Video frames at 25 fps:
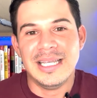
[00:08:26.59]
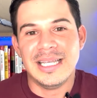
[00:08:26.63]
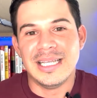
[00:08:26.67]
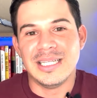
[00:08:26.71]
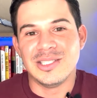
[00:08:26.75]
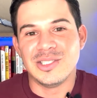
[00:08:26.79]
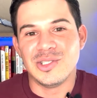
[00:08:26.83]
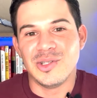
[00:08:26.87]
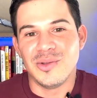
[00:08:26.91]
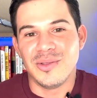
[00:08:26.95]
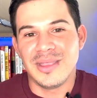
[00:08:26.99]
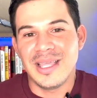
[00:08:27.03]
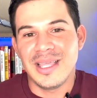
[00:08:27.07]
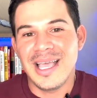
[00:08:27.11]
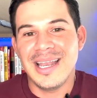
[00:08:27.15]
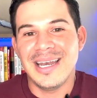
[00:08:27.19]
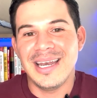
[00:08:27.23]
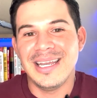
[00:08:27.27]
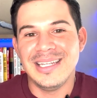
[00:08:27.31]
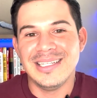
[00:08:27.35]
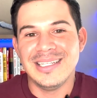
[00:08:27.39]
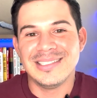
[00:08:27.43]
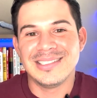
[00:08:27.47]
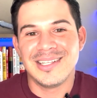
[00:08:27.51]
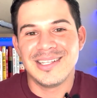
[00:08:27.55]
And so
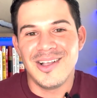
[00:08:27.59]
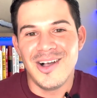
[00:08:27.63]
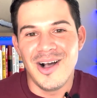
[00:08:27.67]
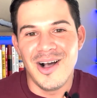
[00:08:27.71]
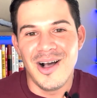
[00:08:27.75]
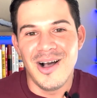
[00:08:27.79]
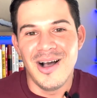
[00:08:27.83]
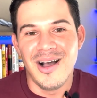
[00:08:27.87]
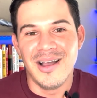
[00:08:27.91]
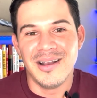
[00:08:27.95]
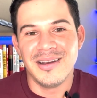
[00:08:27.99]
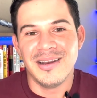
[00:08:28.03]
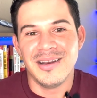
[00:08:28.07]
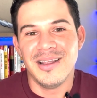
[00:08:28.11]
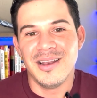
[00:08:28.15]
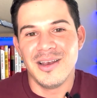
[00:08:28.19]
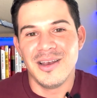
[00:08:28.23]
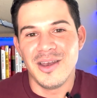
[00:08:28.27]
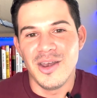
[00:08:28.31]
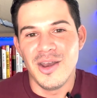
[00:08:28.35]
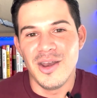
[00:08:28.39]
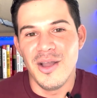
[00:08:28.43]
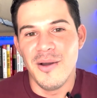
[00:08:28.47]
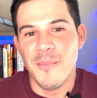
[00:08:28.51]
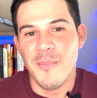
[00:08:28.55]
that is con
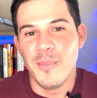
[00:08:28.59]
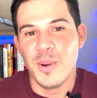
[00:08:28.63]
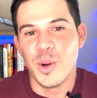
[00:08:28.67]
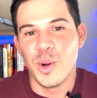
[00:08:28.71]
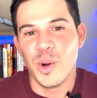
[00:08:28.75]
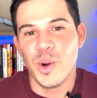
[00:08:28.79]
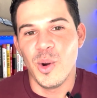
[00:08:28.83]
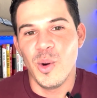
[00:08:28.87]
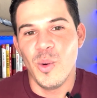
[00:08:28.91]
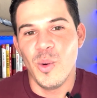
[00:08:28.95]
#1.